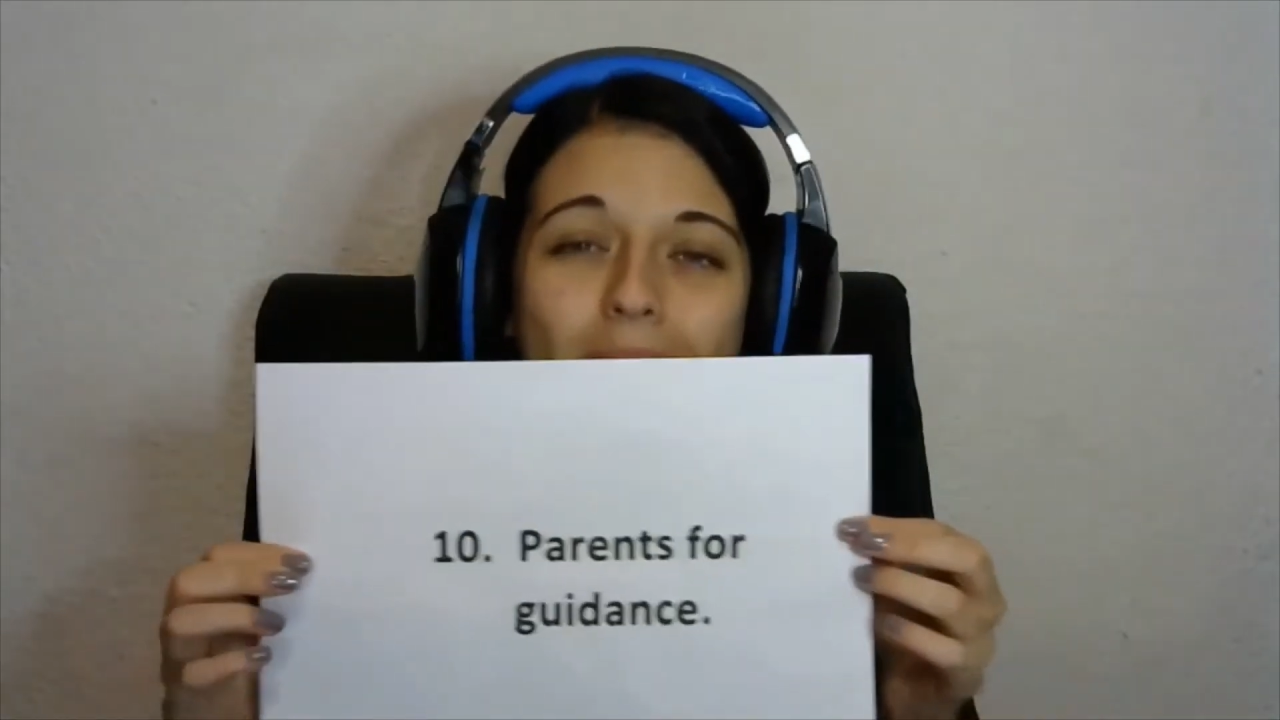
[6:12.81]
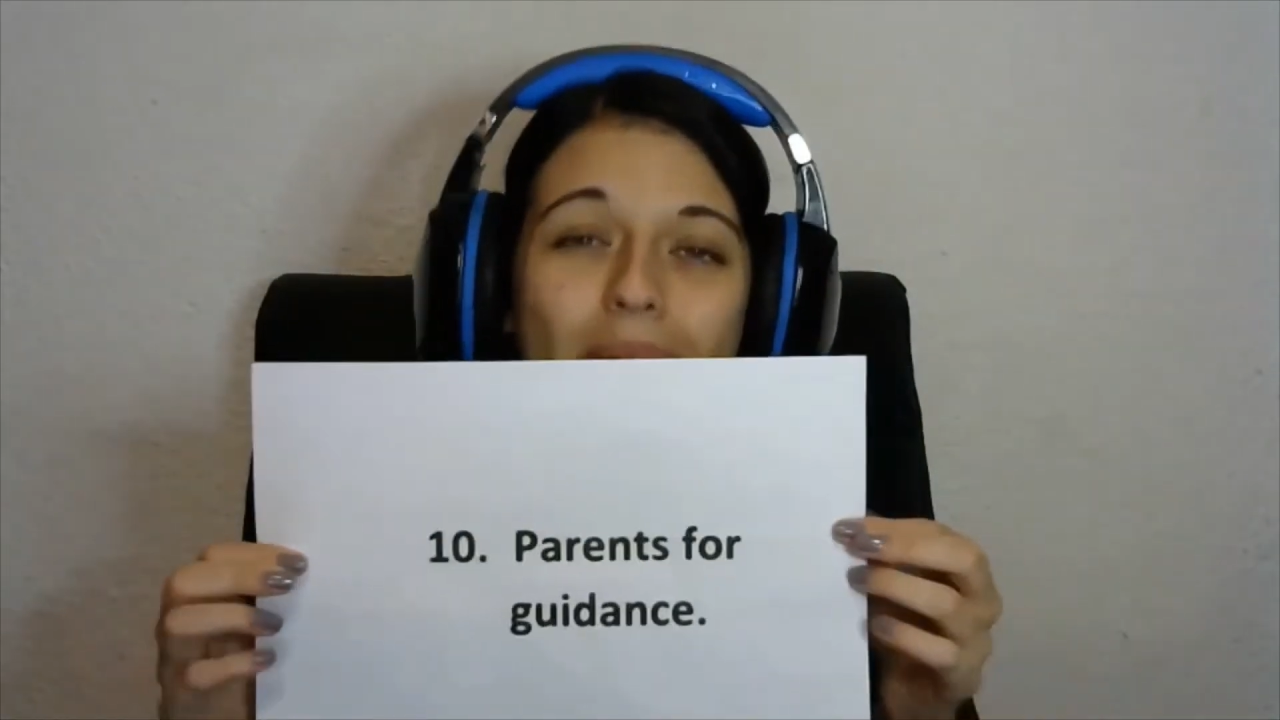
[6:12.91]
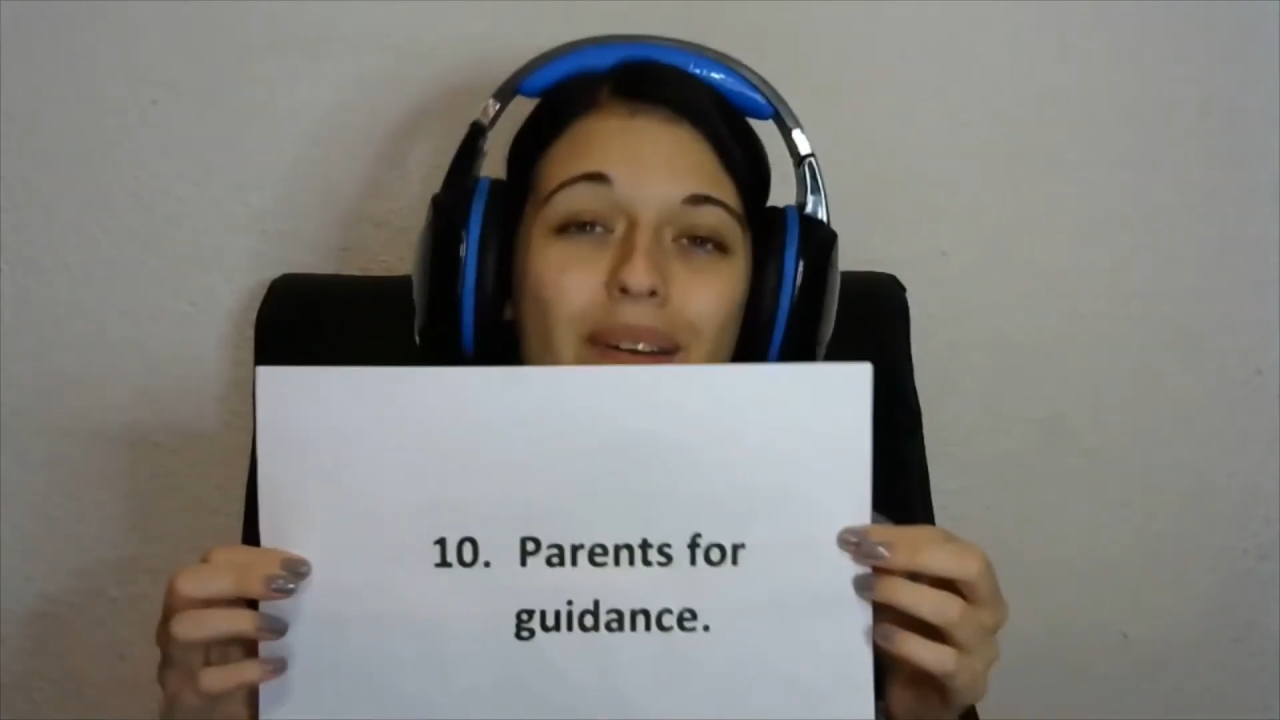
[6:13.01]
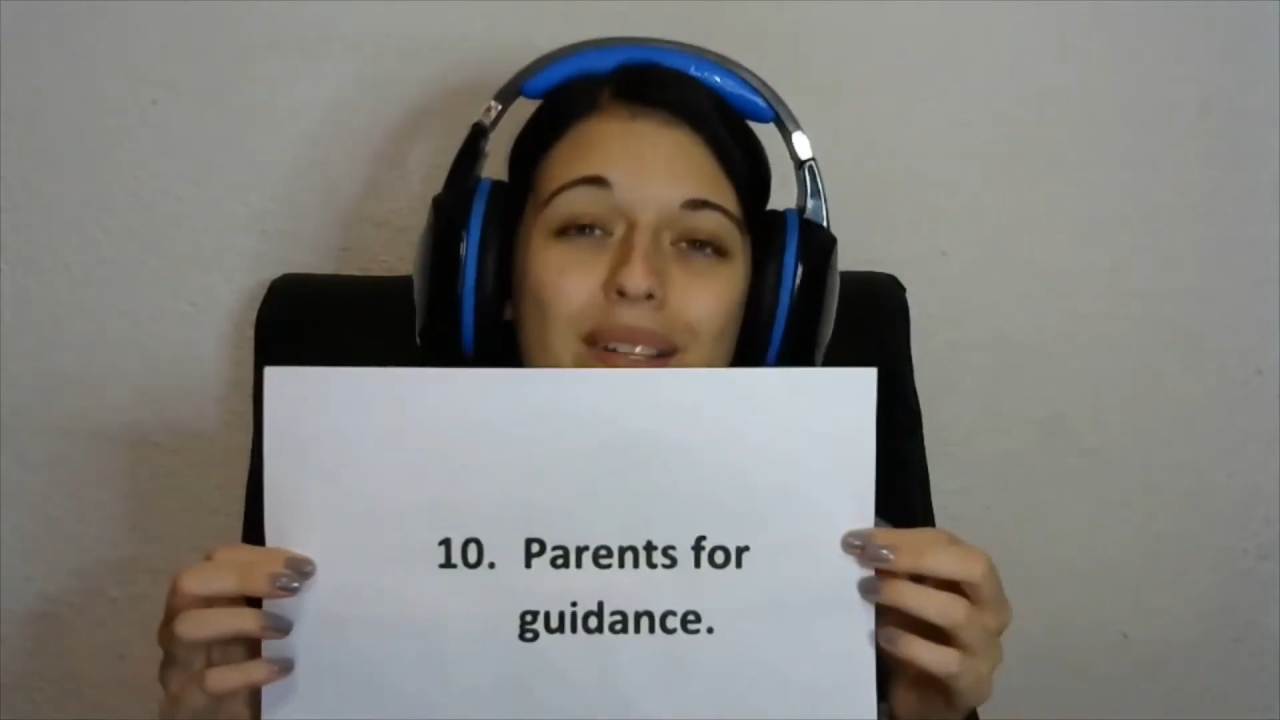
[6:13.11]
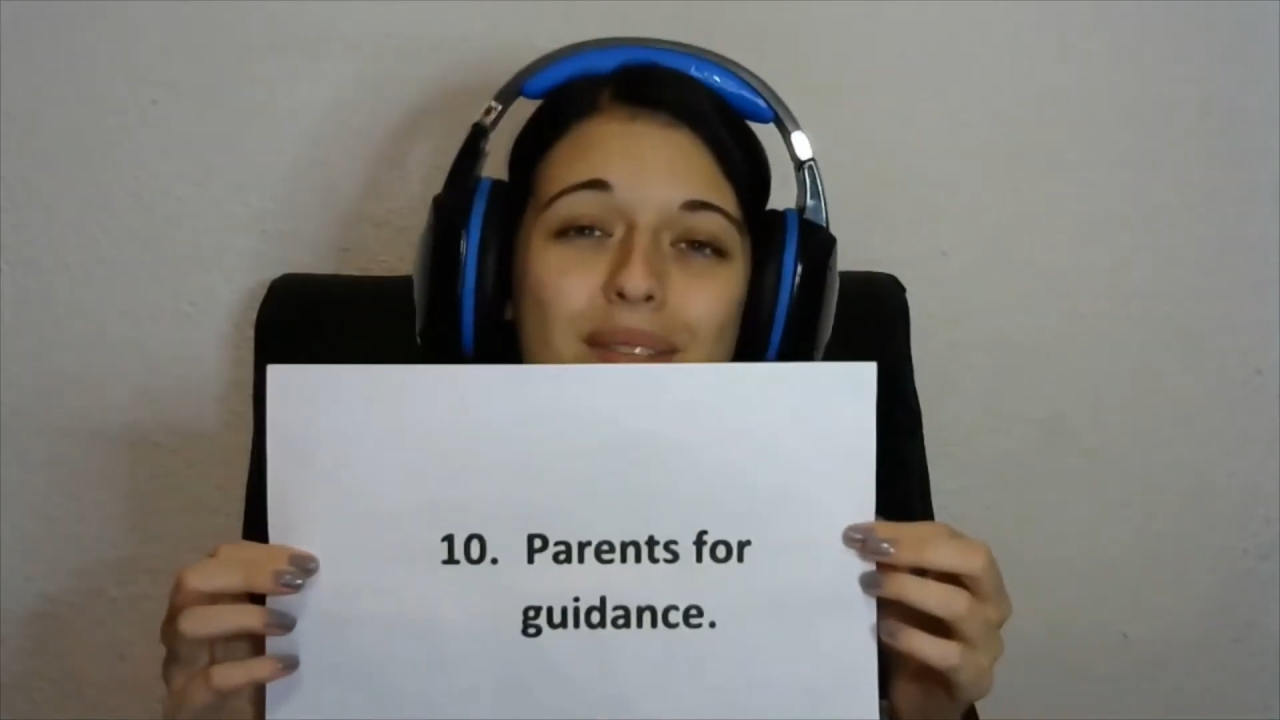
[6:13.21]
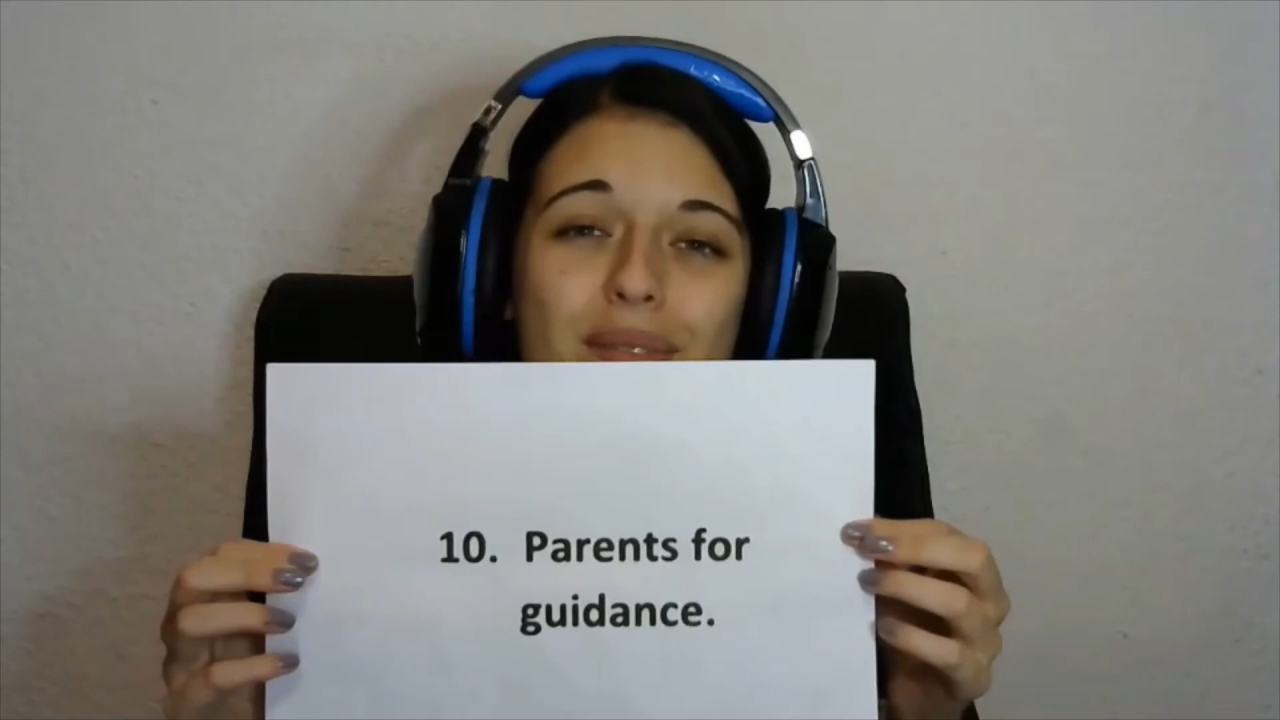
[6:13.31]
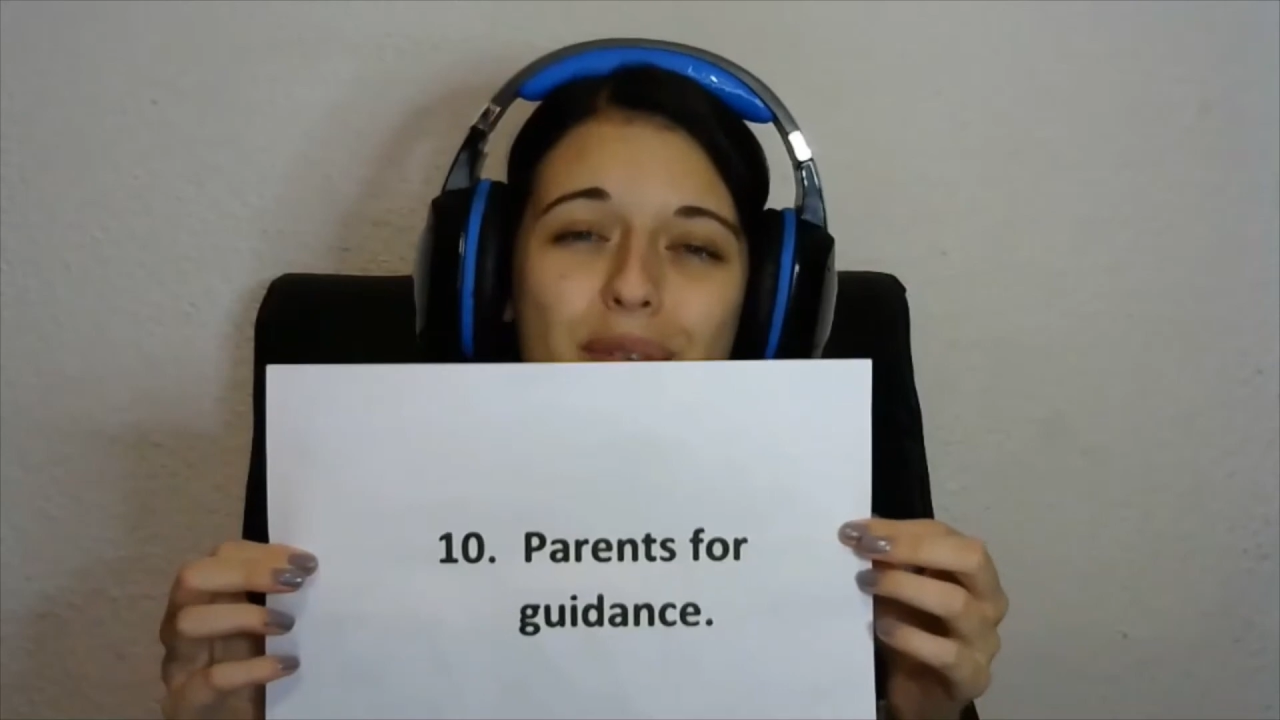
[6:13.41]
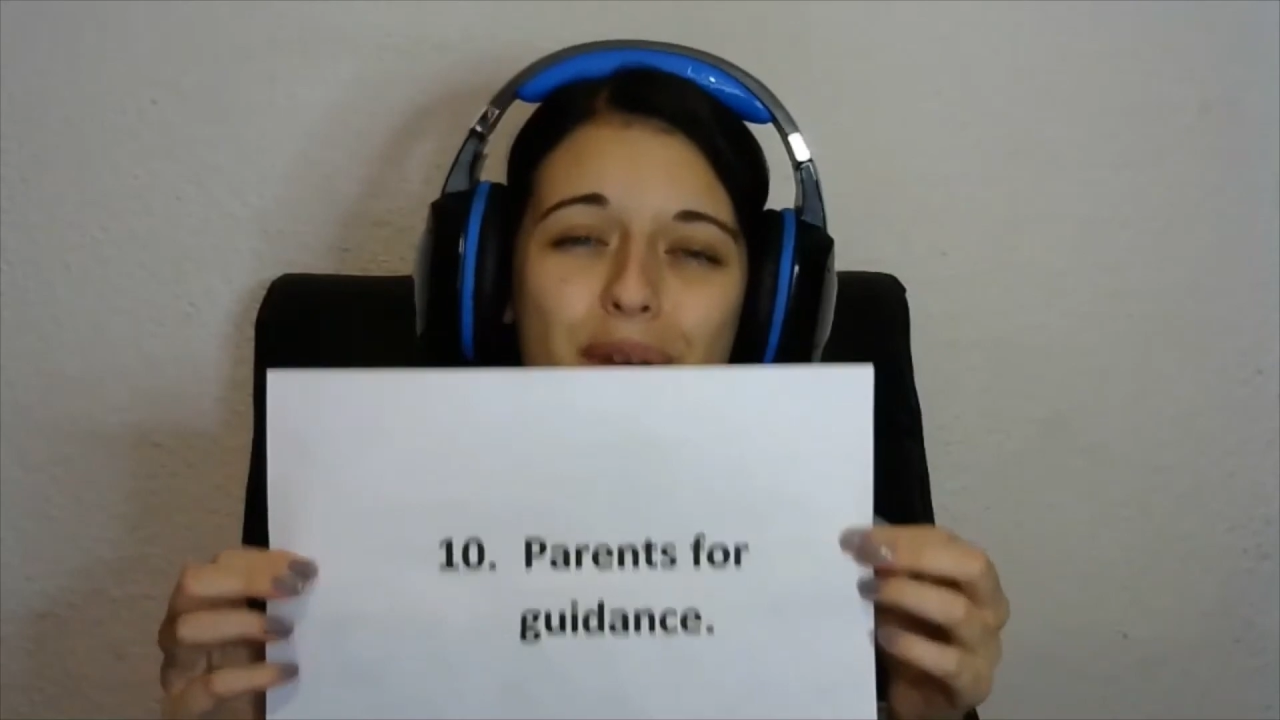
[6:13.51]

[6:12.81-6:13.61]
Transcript: parents